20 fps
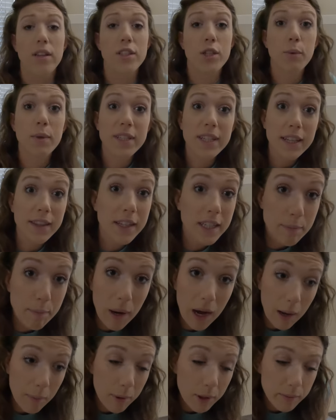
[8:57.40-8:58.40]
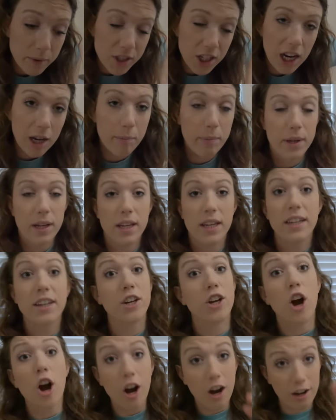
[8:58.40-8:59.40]
So we did this pop-up shop in a
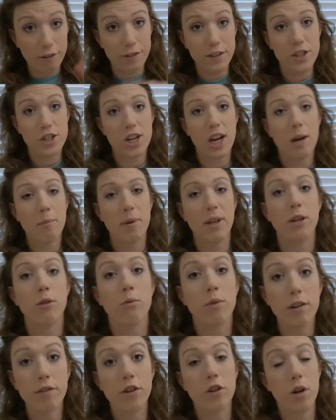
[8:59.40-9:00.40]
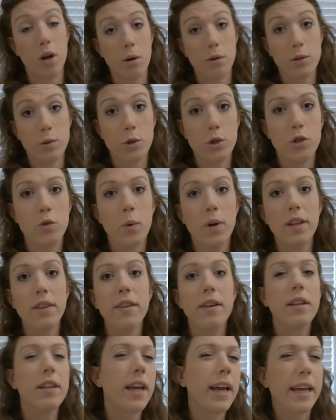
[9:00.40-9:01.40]
coffee shop in River Oaks, which is one of
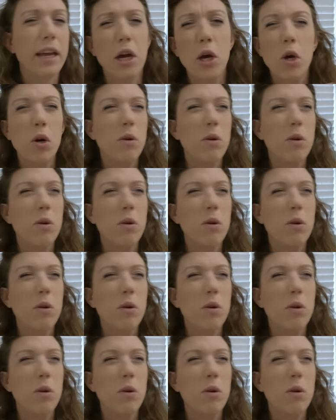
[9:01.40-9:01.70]
the like